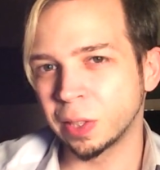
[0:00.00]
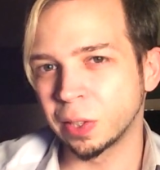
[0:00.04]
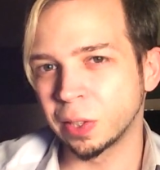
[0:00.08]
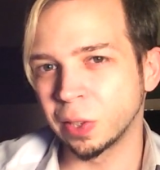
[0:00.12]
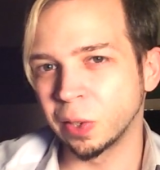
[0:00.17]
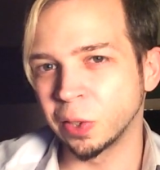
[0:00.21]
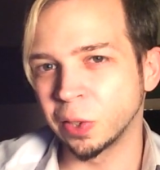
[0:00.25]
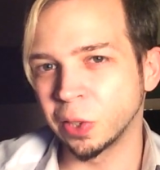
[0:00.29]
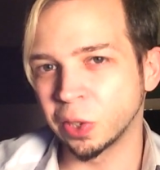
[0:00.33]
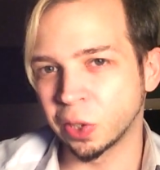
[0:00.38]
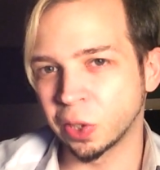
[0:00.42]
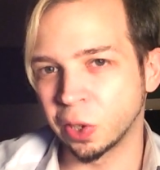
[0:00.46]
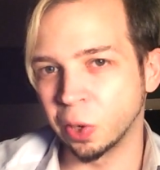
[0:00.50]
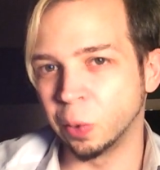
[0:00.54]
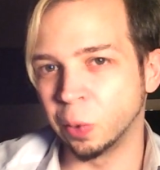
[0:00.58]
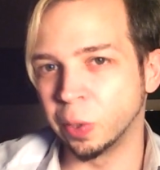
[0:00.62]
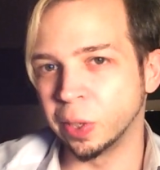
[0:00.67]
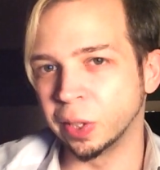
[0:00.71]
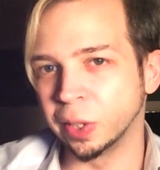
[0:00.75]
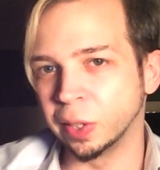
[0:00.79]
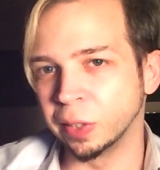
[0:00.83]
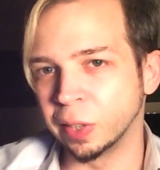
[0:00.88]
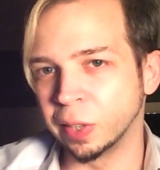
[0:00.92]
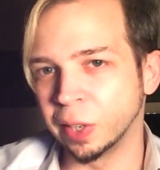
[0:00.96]
So just go
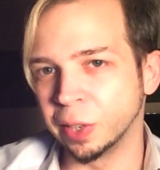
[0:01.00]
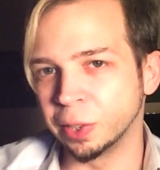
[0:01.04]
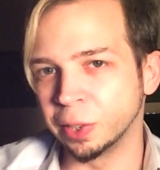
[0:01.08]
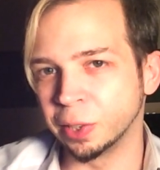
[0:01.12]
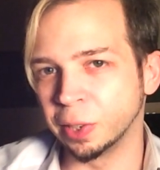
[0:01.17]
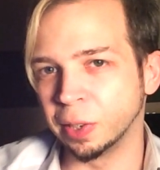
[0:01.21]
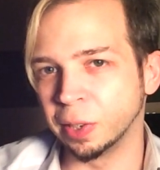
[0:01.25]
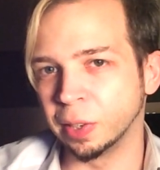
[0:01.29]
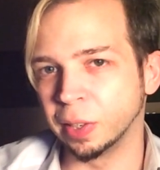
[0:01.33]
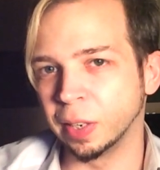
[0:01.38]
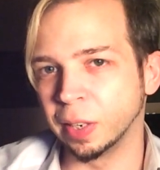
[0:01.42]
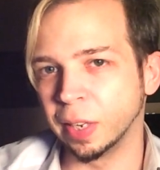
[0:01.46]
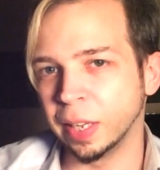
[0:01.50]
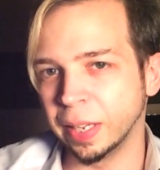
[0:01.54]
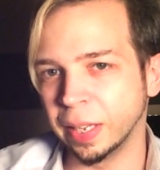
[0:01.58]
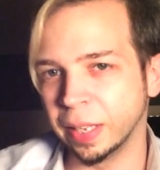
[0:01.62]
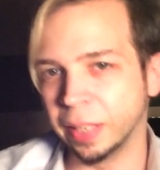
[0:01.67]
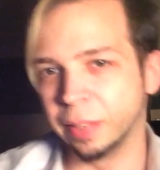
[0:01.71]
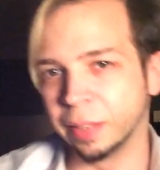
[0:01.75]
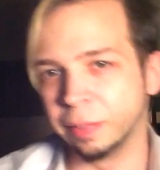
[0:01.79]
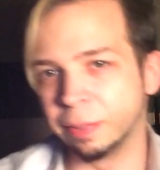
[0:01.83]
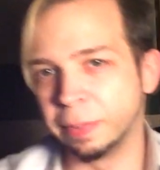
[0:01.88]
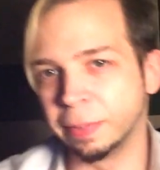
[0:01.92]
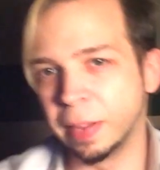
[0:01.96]
into the dungeon
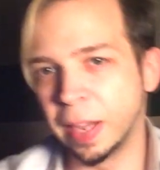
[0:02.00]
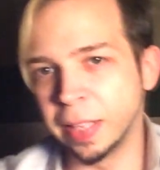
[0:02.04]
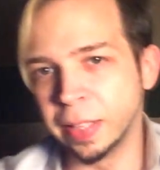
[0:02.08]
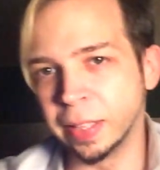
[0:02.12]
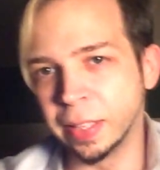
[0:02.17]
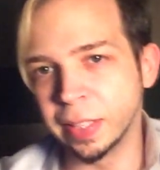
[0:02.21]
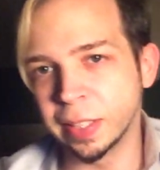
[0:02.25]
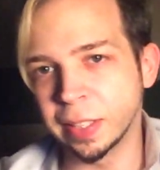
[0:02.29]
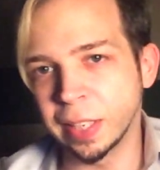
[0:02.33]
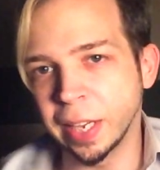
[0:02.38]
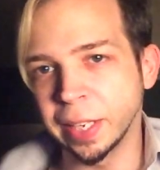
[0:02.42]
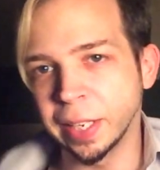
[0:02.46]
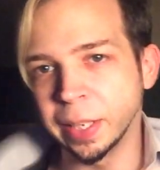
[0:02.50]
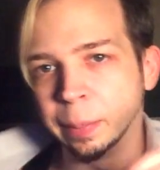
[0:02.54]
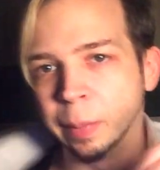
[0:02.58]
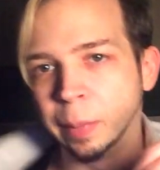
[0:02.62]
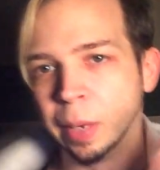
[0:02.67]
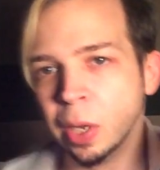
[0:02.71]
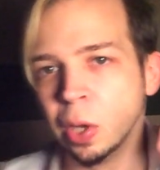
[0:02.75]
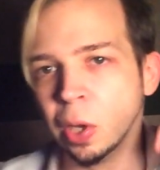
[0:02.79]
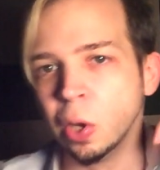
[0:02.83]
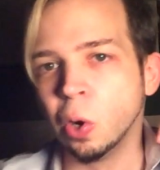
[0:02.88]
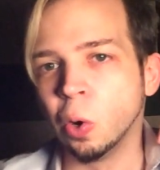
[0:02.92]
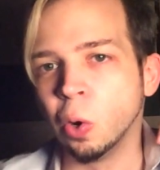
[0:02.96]
and find this item,
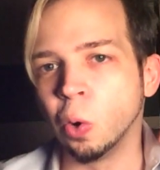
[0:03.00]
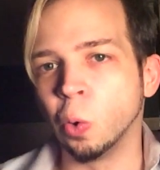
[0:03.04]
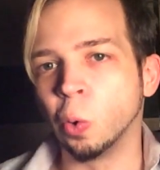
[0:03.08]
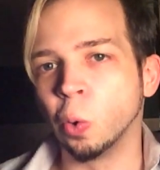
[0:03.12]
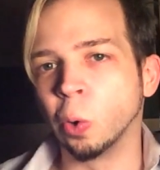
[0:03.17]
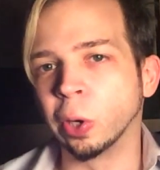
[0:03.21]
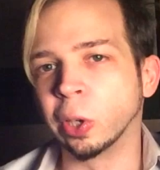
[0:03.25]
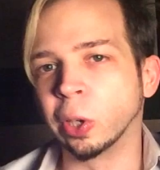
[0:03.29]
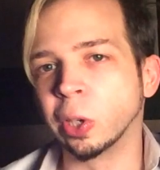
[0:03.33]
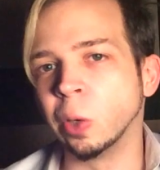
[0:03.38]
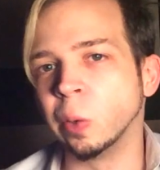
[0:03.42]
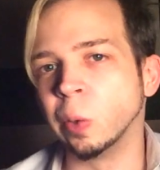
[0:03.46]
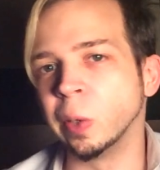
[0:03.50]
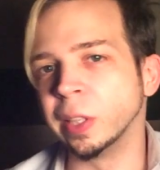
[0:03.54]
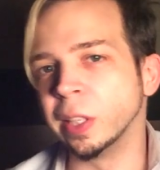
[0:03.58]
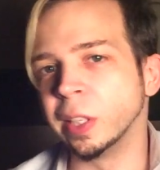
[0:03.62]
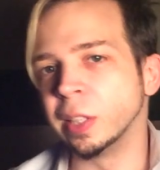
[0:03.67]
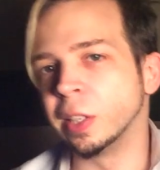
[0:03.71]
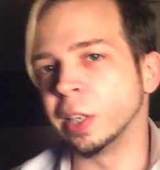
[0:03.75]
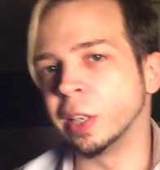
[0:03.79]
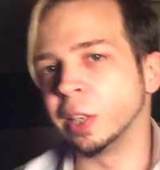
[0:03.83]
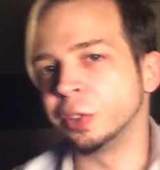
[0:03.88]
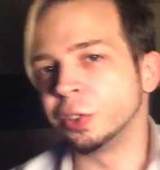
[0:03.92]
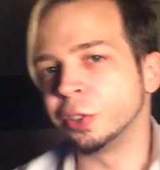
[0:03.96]
or go in the
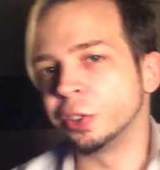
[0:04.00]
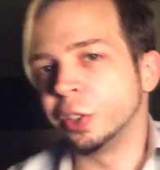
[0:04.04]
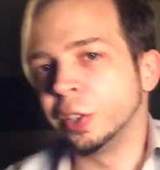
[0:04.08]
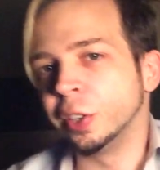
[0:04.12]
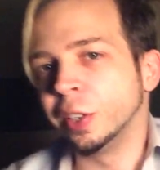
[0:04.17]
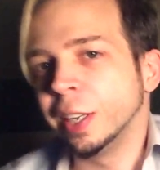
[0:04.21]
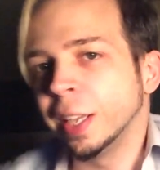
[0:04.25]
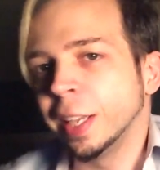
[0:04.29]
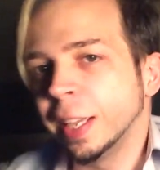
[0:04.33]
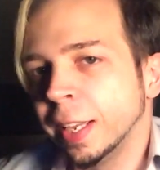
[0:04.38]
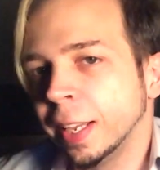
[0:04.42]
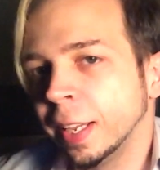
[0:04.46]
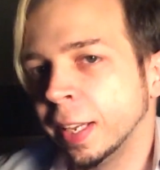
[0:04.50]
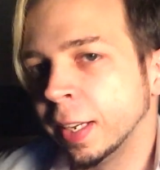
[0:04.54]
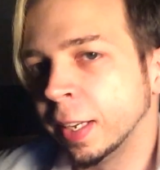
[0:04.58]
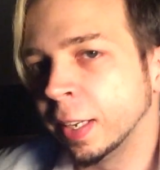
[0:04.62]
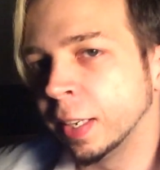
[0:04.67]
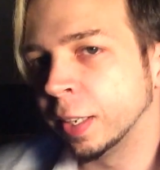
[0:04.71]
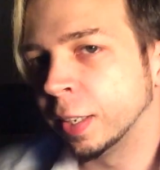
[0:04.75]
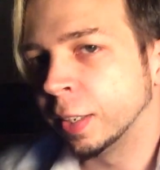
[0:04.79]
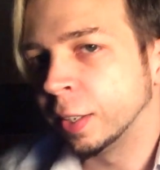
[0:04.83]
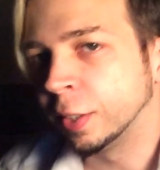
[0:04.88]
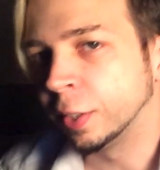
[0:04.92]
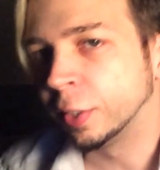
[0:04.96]
dungeon
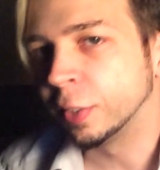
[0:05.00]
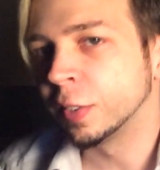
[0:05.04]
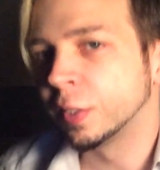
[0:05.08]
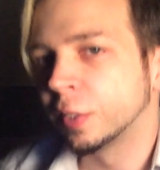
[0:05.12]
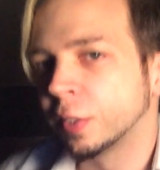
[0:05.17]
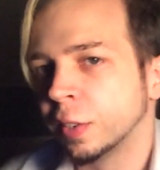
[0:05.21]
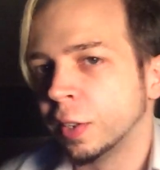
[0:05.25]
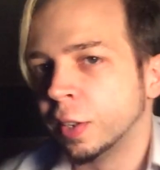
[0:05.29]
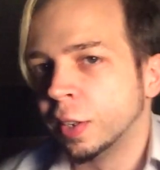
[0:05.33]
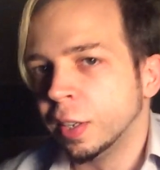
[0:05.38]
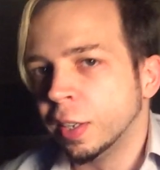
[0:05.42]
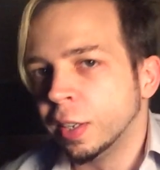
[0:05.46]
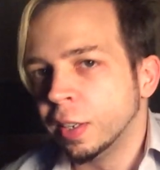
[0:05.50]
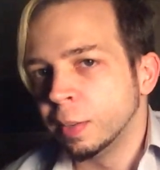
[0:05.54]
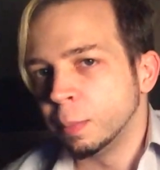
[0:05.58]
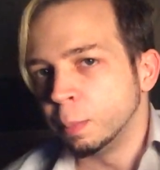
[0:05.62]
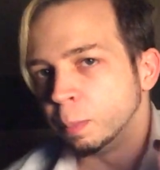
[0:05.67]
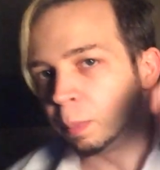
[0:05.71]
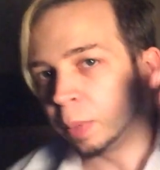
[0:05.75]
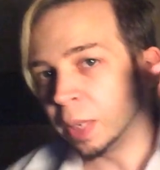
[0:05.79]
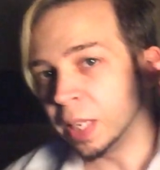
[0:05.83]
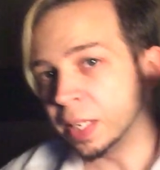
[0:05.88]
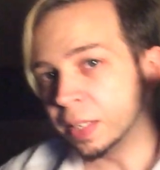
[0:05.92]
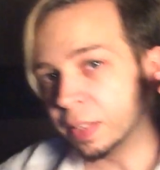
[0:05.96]
and
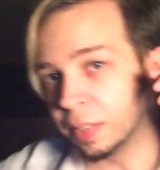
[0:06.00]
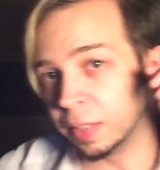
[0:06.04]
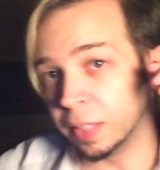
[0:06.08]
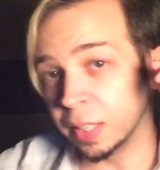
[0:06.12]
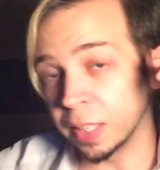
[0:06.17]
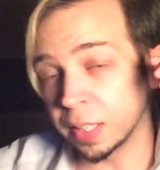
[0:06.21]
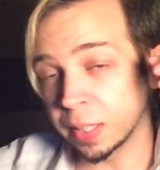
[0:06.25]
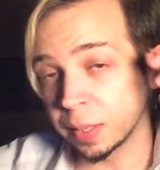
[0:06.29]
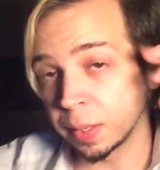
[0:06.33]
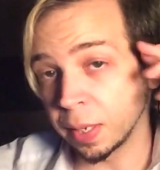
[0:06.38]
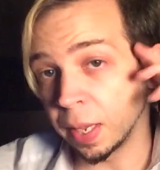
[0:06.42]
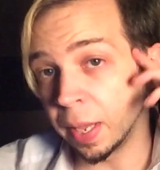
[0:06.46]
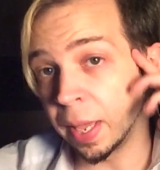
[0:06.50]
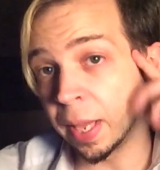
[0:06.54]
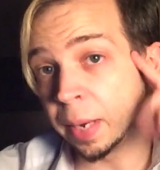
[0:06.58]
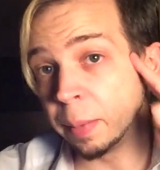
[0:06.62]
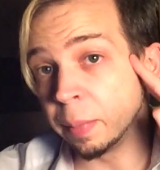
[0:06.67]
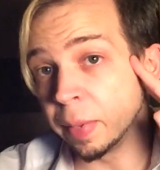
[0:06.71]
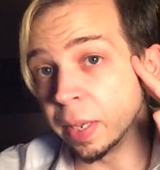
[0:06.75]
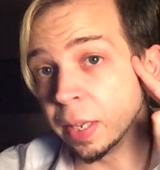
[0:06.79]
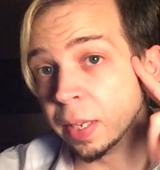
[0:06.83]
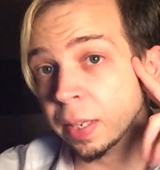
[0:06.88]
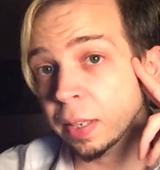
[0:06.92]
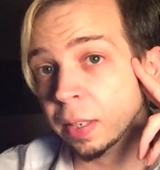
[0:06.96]
beat this
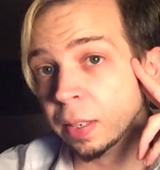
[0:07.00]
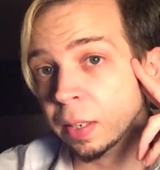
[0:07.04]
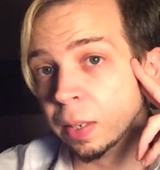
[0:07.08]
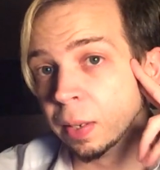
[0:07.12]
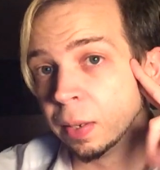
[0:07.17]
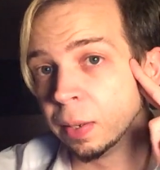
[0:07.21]
enemy,